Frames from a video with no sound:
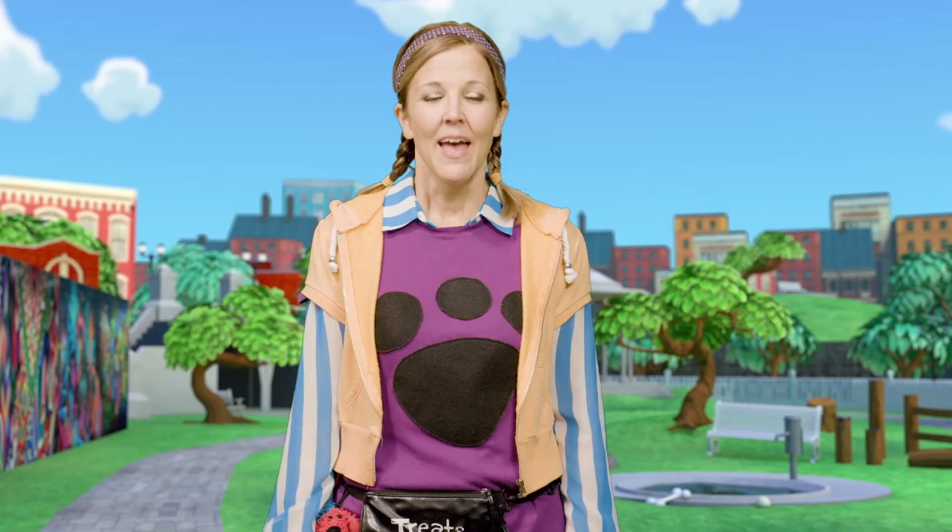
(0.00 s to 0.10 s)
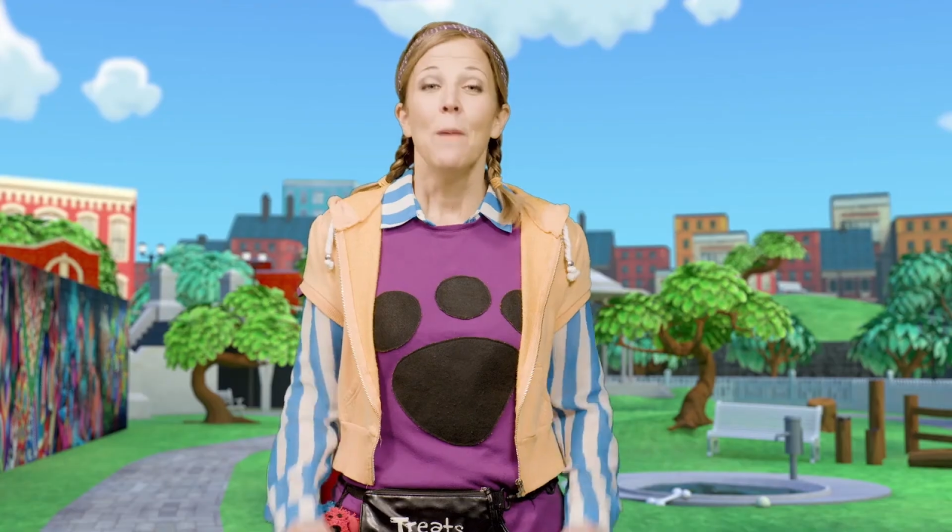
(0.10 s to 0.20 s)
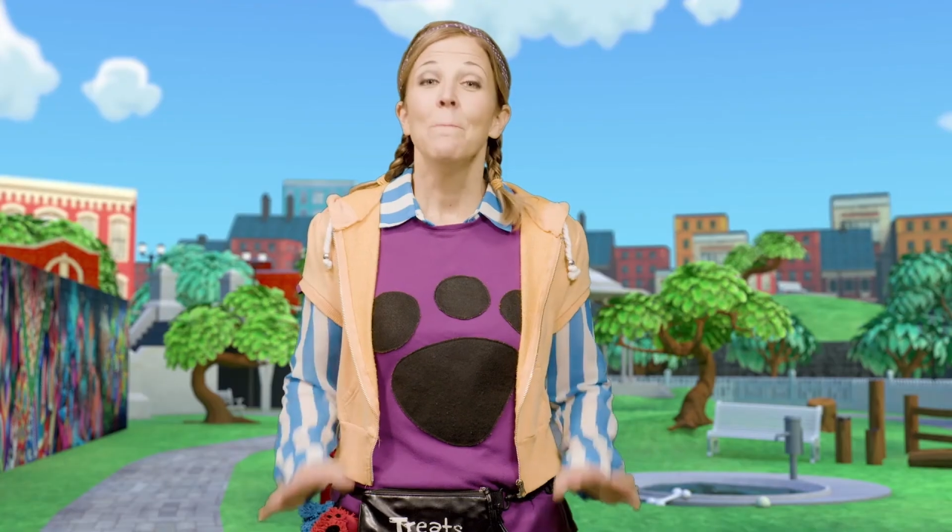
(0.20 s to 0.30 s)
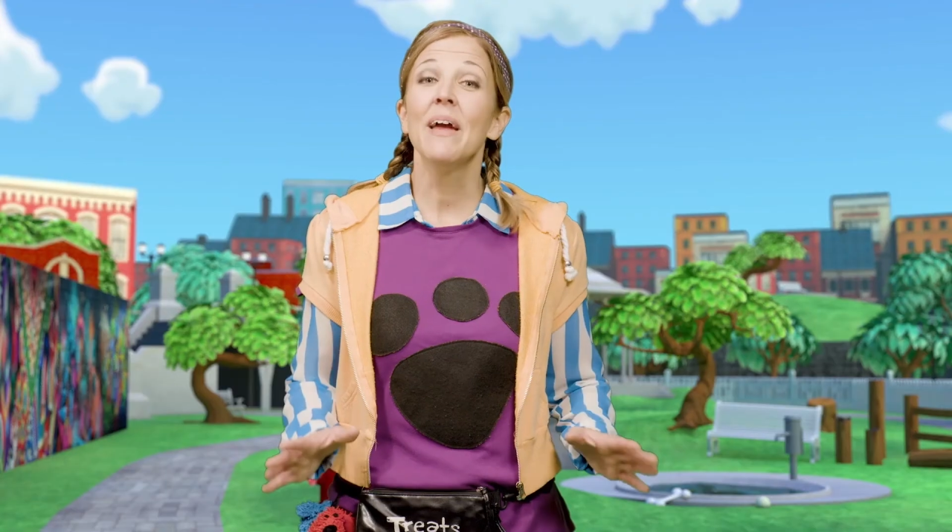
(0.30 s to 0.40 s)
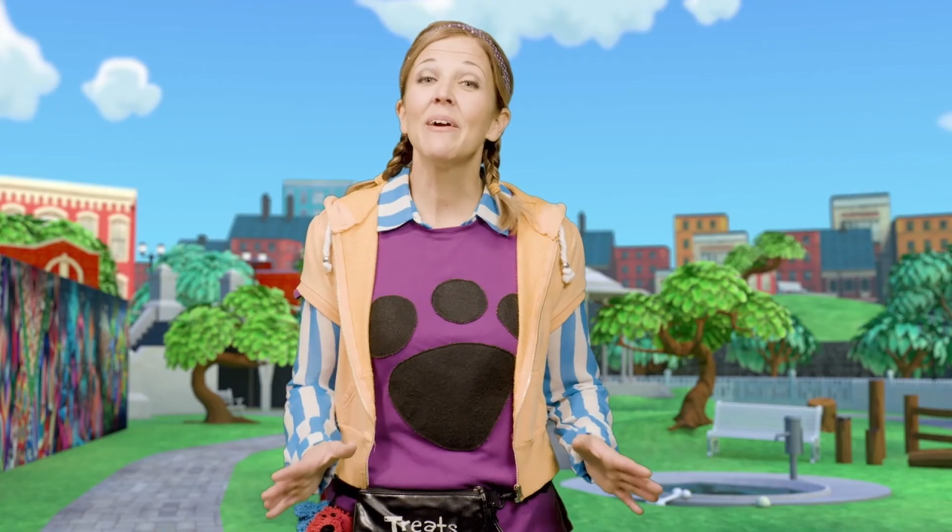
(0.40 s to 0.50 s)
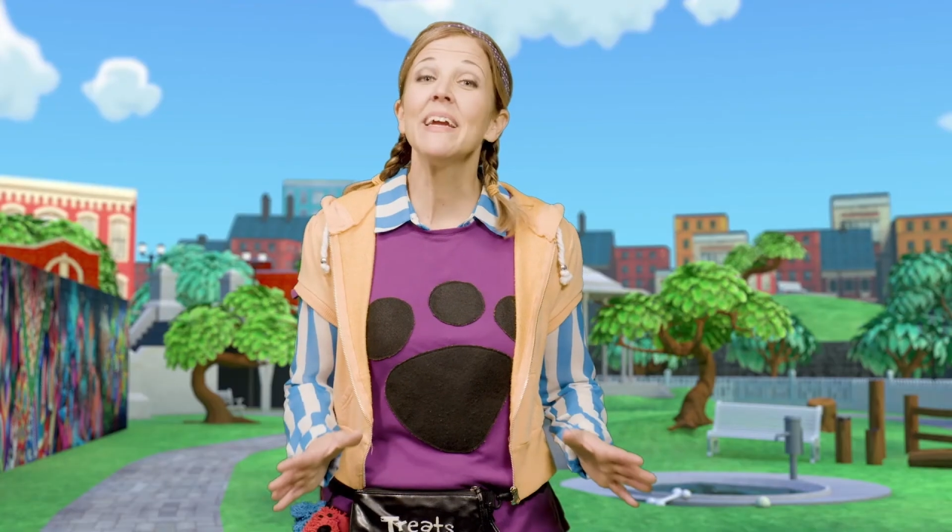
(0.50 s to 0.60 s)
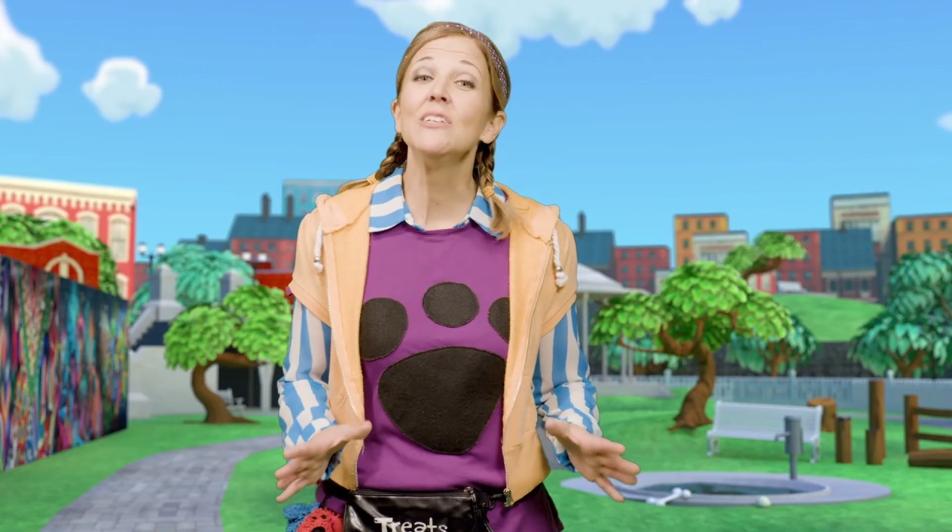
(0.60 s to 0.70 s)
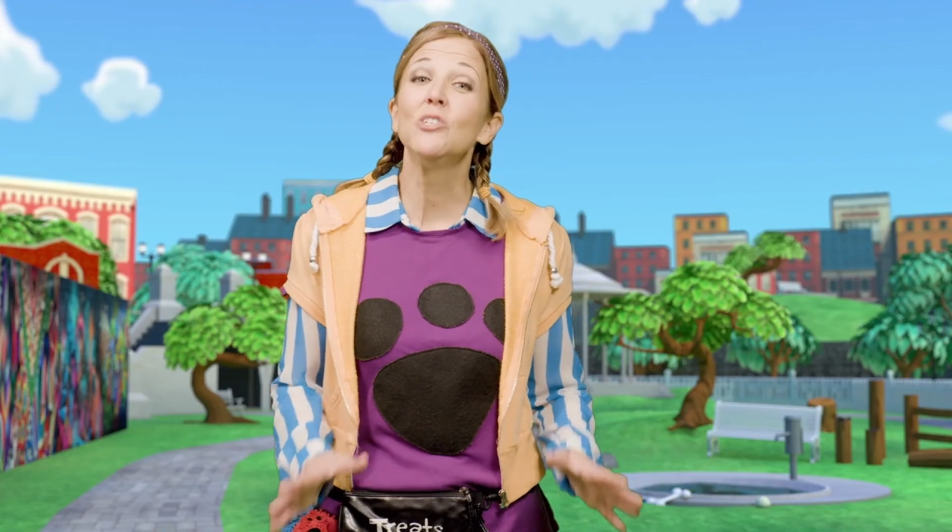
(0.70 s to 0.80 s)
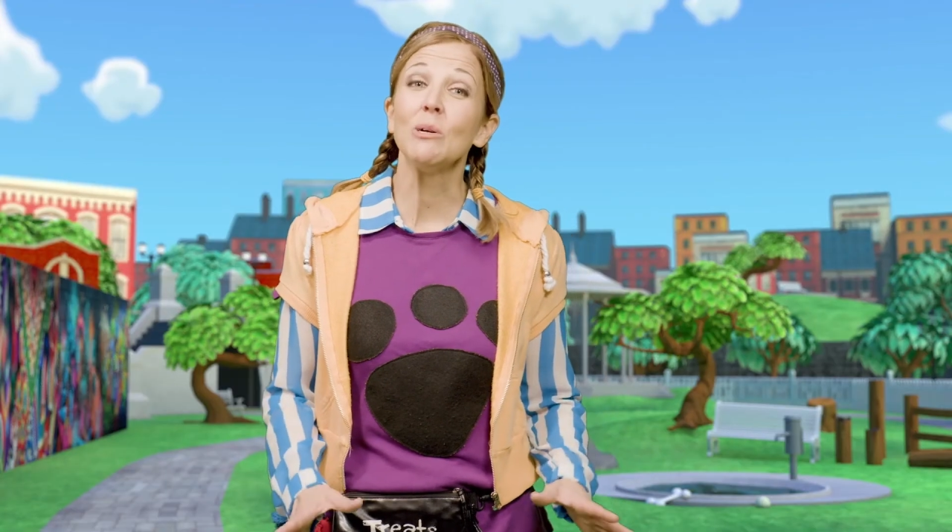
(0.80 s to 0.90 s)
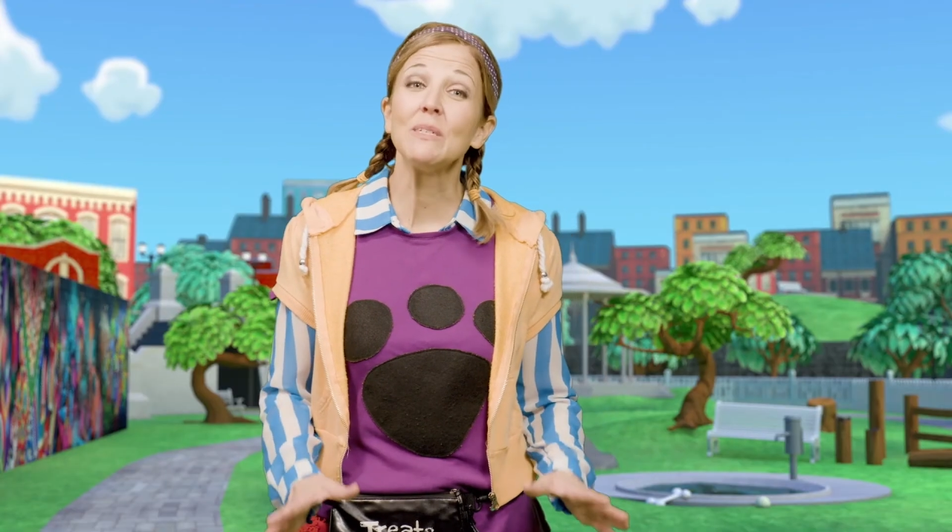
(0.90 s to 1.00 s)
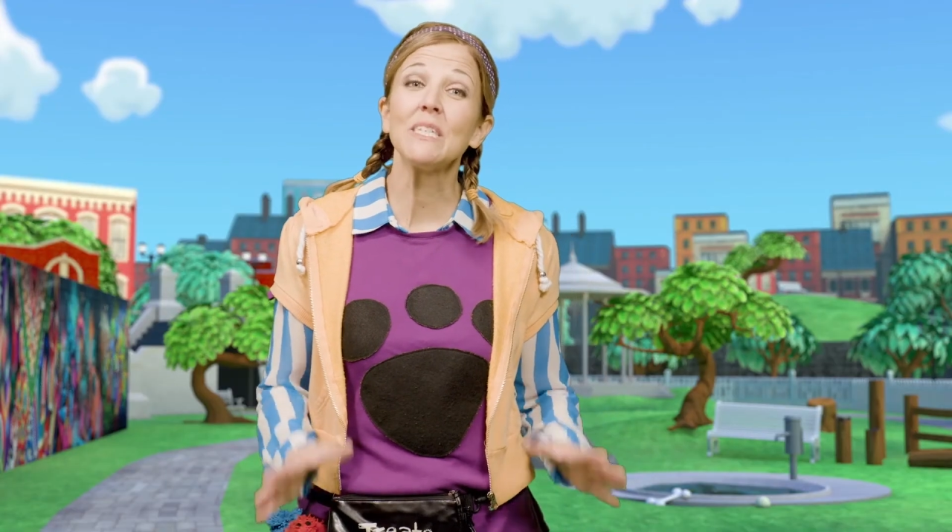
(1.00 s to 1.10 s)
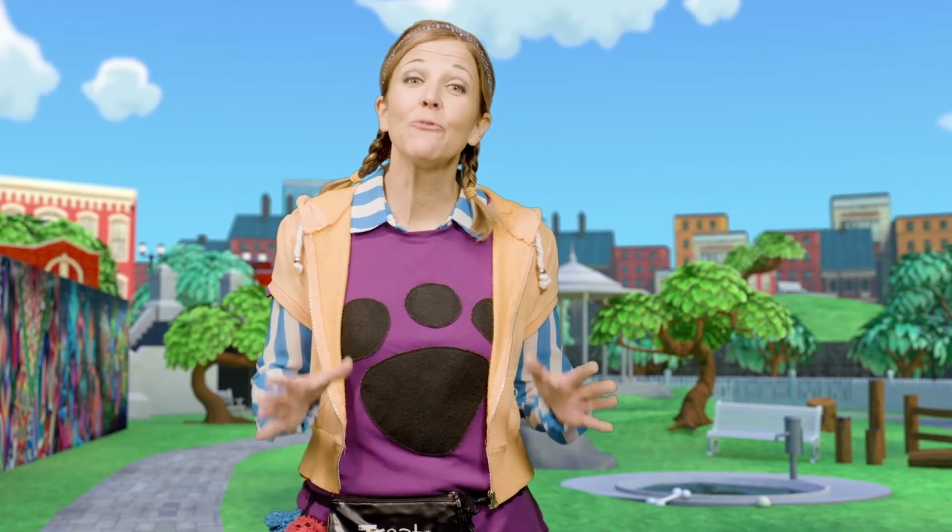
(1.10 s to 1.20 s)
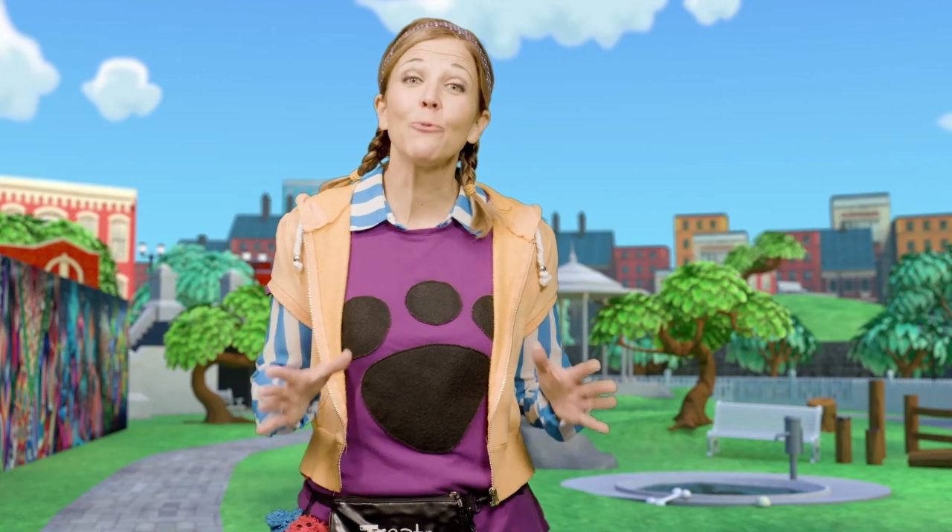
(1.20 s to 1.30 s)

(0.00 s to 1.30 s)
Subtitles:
Mary and Joseph